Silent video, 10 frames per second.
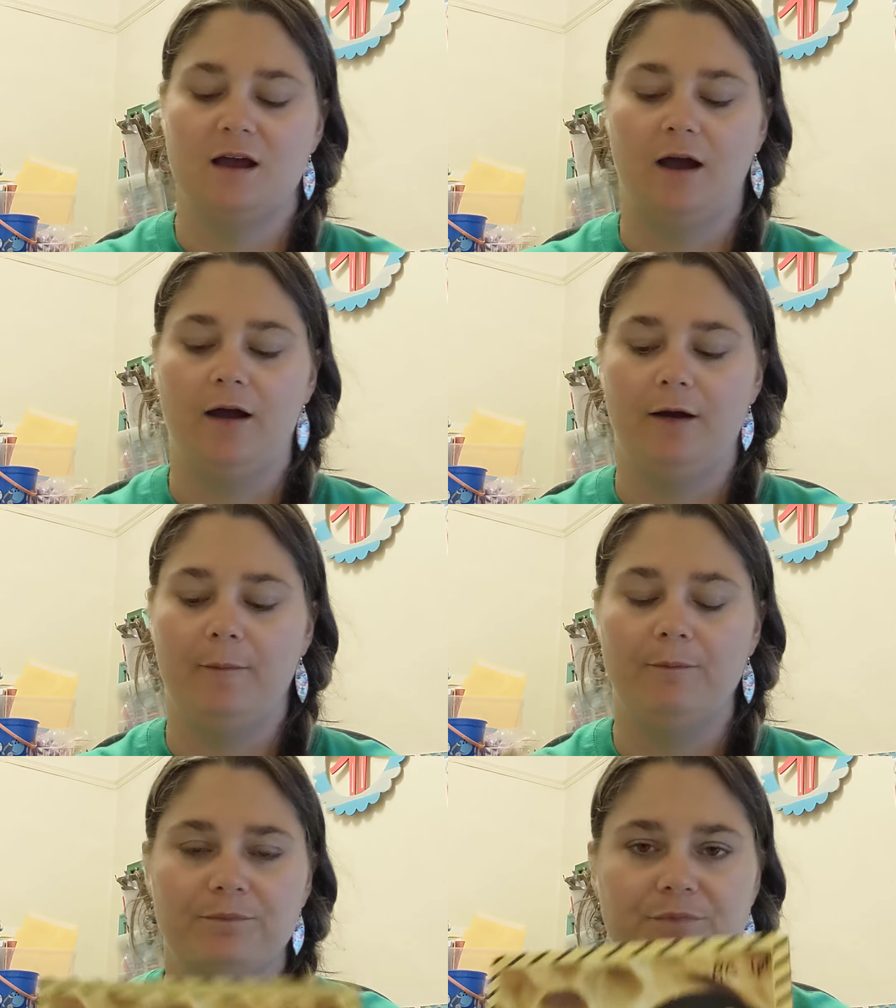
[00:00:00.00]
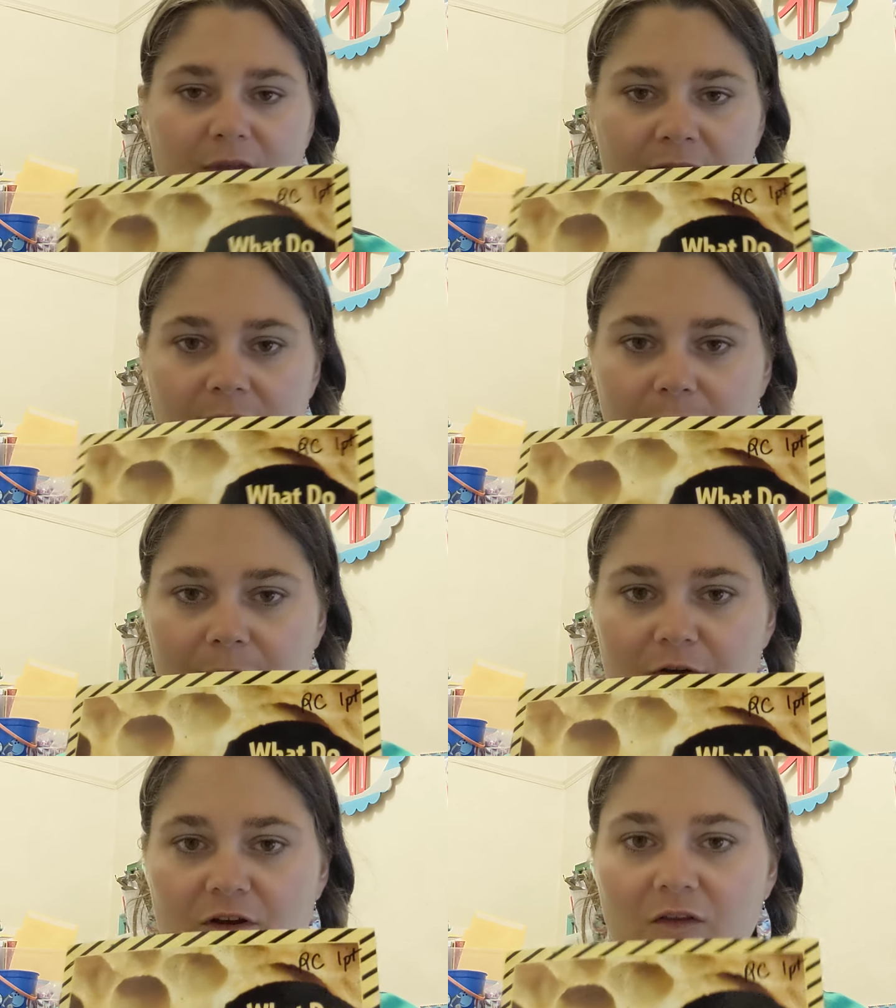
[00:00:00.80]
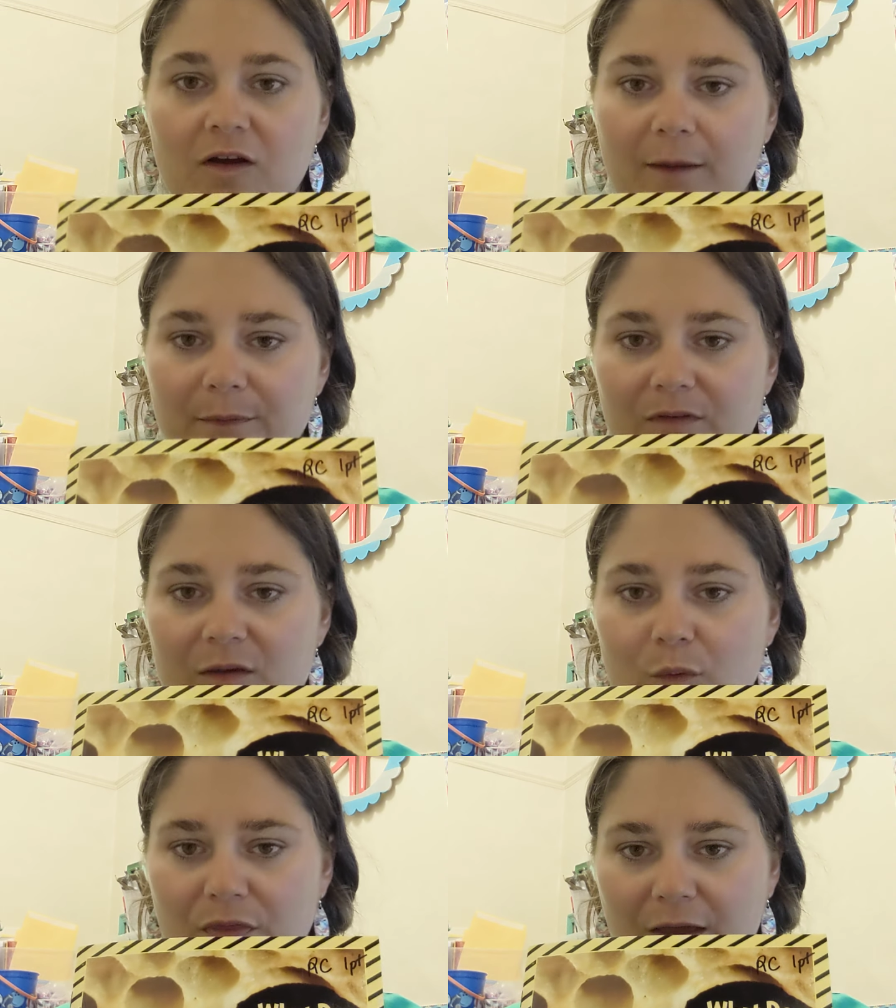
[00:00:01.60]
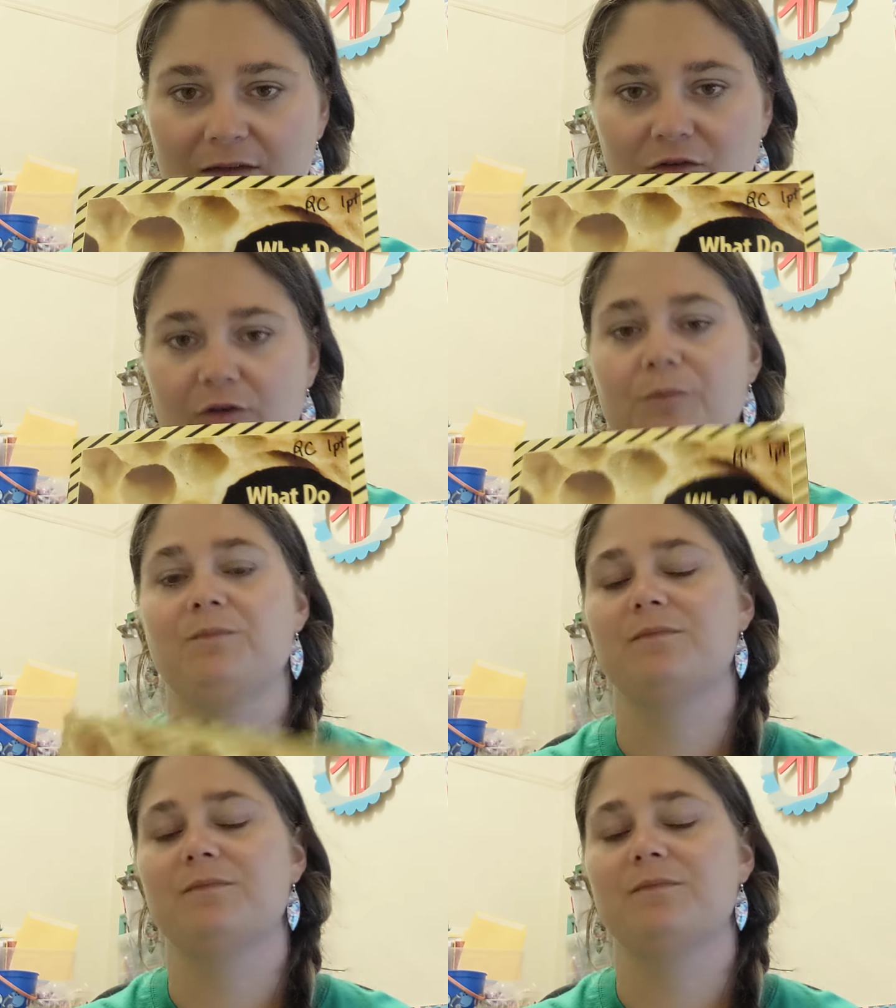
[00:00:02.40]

And then maybe you could look up and see what they do.